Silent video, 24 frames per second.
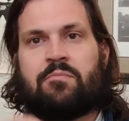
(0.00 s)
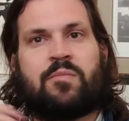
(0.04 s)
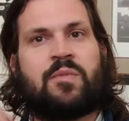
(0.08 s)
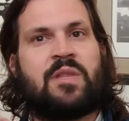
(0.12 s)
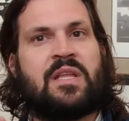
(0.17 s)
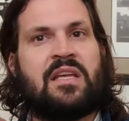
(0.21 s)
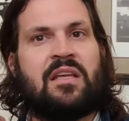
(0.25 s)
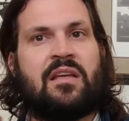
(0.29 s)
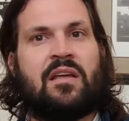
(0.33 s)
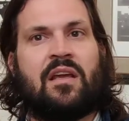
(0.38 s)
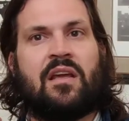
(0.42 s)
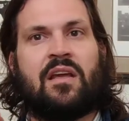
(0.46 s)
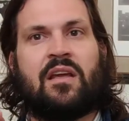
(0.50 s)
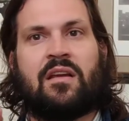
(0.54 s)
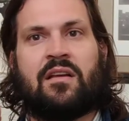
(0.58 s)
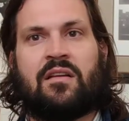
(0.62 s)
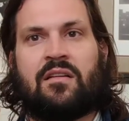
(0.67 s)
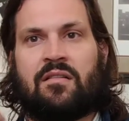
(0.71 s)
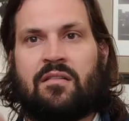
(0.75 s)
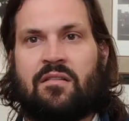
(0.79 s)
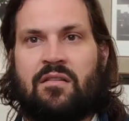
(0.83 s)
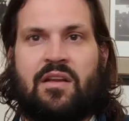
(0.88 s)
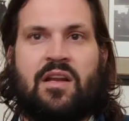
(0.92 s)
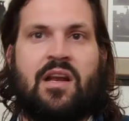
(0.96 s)

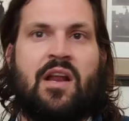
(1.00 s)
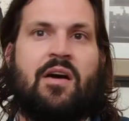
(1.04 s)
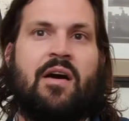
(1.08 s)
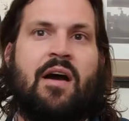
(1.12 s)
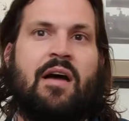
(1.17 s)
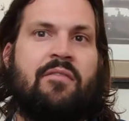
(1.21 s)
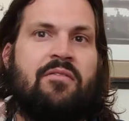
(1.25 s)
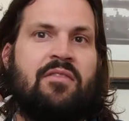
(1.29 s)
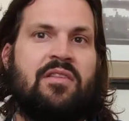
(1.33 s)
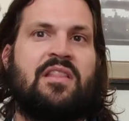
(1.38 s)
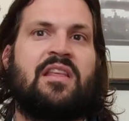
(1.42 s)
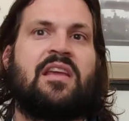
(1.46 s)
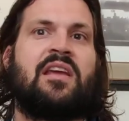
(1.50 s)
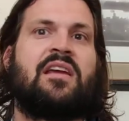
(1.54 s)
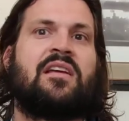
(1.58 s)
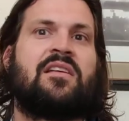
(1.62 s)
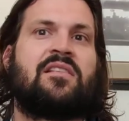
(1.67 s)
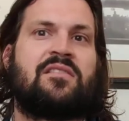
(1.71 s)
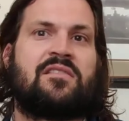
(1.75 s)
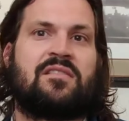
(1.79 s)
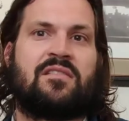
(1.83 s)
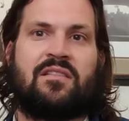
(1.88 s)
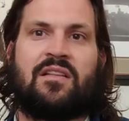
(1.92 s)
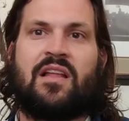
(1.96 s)
thinking, everything
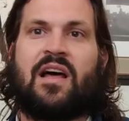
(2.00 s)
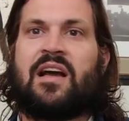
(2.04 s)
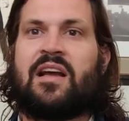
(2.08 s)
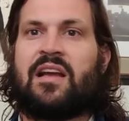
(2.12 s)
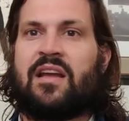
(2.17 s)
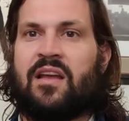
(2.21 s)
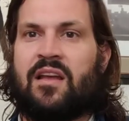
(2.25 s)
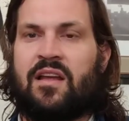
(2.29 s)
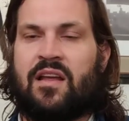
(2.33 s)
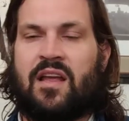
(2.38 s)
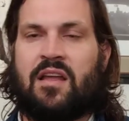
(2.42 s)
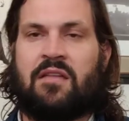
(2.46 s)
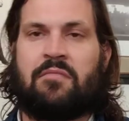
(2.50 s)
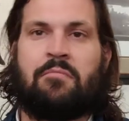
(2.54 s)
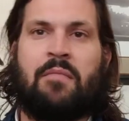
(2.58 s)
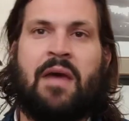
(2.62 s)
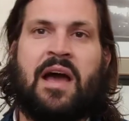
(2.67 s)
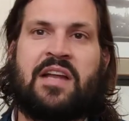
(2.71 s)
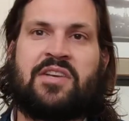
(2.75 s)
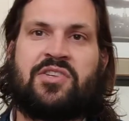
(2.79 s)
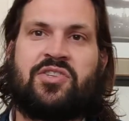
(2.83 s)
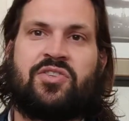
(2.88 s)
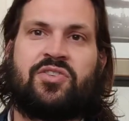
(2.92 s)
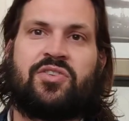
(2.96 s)
is luck and
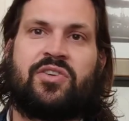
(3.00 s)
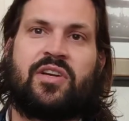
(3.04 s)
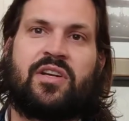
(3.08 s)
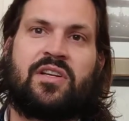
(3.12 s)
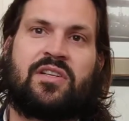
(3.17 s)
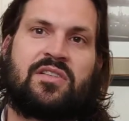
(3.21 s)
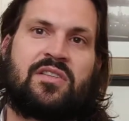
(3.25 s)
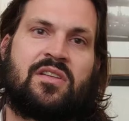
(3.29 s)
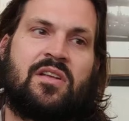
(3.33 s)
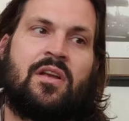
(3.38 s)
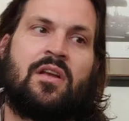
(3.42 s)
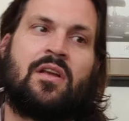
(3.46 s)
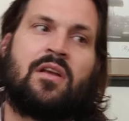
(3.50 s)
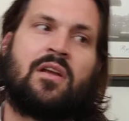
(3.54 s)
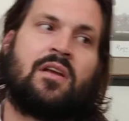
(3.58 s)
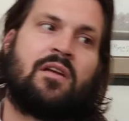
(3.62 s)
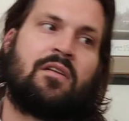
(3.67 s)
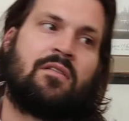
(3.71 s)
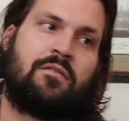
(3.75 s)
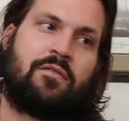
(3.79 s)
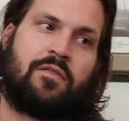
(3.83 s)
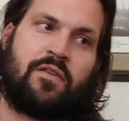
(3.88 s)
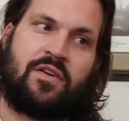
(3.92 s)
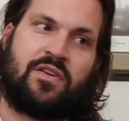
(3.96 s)
magic tricks,
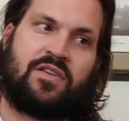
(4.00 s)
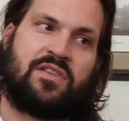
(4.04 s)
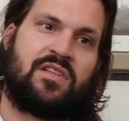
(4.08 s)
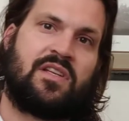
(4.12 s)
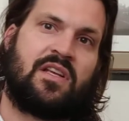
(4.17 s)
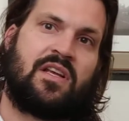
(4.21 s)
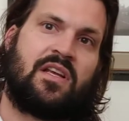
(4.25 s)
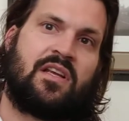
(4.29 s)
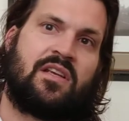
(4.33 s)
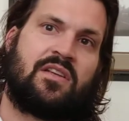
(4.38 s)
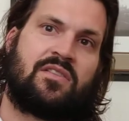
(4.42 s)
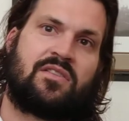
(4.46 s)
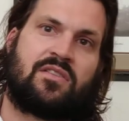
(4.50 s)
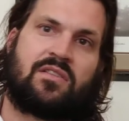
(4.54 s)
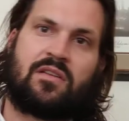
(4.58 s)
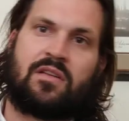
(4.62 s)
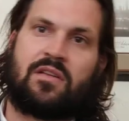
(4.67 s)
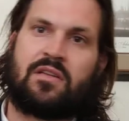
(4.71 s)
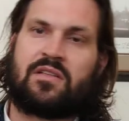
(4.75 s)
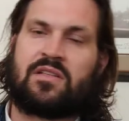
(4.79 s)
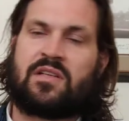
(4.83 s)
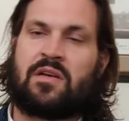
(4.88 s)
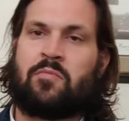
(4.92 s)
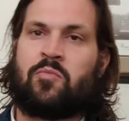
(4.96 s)
versus
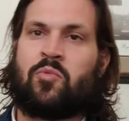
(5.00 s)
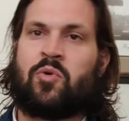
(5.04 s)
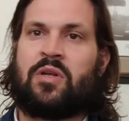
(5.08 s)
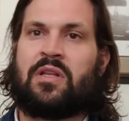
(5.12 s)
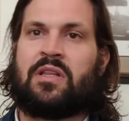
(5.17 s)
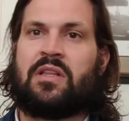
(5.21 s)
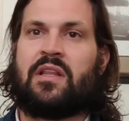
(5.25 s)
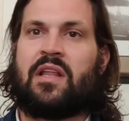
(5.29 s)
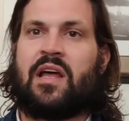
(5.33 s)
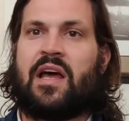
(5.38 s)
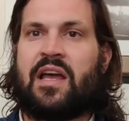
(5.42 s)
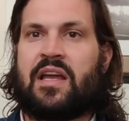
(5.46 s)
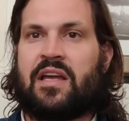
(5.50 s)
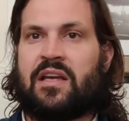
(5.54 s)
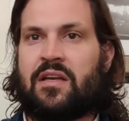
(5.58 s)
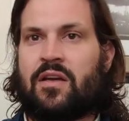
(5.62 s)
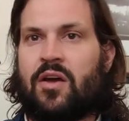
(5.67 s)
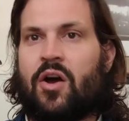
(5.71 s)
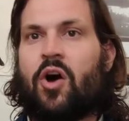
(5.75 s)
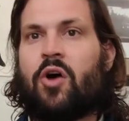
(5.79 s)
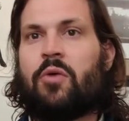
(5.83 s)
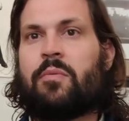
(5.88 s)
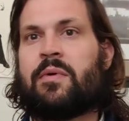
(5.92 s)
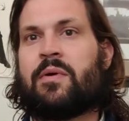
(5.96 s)
someone like
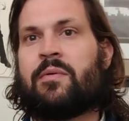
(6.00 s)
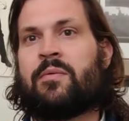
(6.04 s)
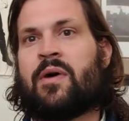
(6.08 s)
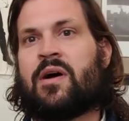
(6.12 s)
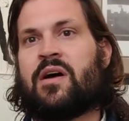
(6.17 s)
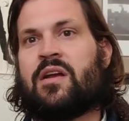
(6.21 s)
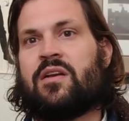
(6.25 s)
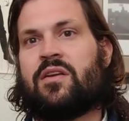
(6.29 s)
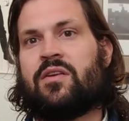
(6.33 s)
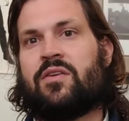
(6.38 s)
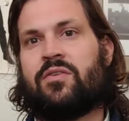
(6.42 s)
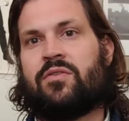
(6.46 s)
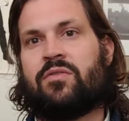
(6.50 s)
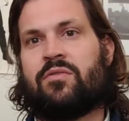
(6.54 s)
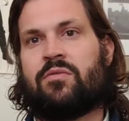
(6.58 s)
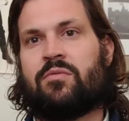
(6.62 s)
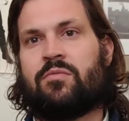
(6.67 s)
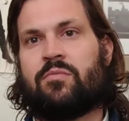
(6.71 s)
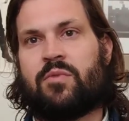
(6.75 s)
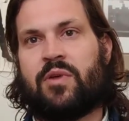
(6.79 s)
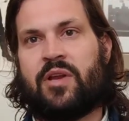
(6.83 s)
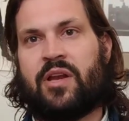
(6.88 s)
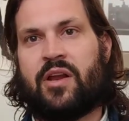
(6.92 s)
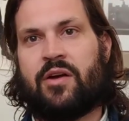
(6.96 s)
Obi-Wan
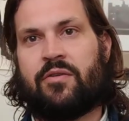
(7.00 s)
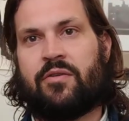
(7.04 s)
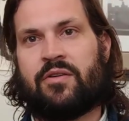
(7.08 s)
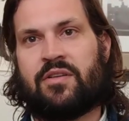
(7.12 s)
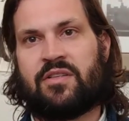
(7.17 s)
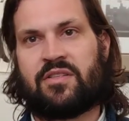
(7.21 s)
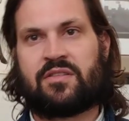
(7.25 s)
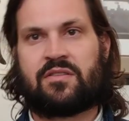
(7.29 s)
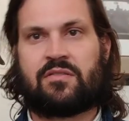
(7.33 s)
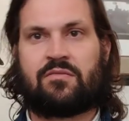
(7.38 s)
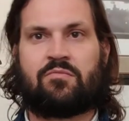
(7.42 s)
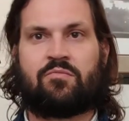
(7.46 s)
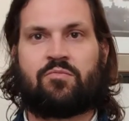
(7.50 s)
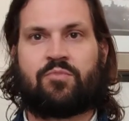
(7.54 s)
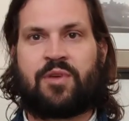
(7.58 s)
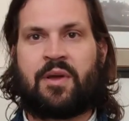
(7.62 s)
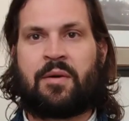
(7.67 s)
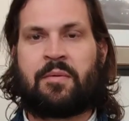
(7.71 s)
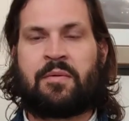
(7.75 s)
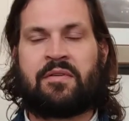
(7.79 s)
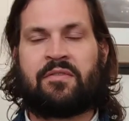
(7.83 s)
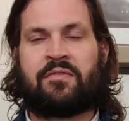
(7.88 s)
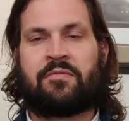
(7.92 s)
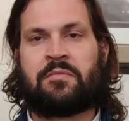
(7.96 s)
who, is
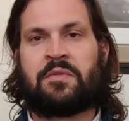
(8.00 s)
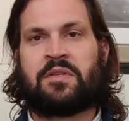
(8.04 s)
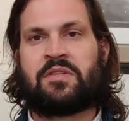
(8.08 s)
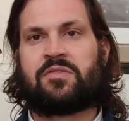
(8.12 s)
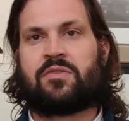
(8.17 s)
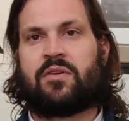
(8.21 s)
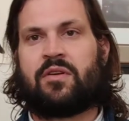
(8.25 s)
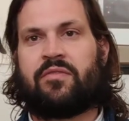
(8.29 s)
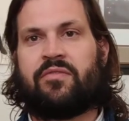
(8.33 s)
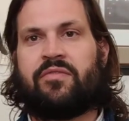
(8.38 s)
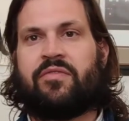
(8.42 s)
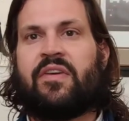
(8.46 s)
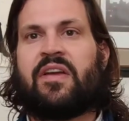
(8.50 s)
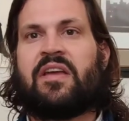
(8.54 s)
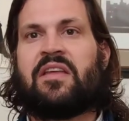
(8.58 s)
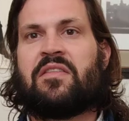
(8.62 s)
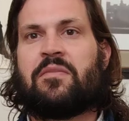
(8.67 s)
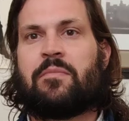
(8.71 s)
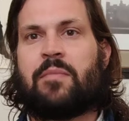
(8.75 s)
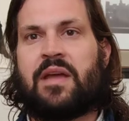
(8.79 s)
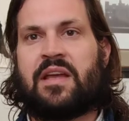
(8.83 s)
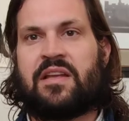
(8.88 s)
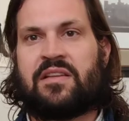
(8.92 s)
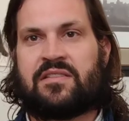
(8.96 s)
coming from this sort of
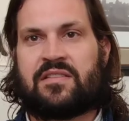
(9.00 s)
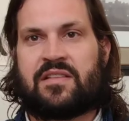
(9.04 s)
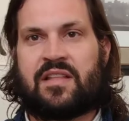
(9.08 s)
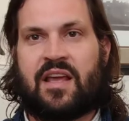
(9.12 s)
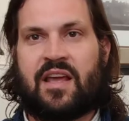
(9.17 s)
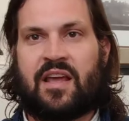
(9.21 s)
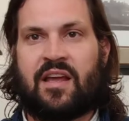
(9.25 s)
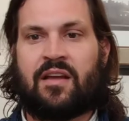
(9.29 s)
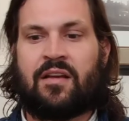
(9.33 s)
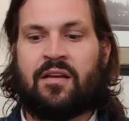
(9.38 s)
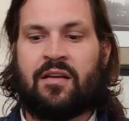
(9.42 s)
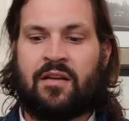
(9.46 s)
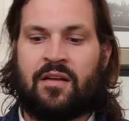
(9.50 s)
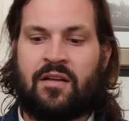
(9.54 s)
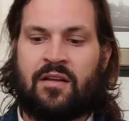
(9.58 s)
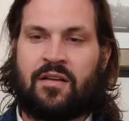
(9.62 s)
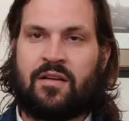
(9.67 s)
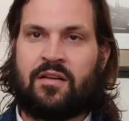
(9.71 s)
faith-based thing.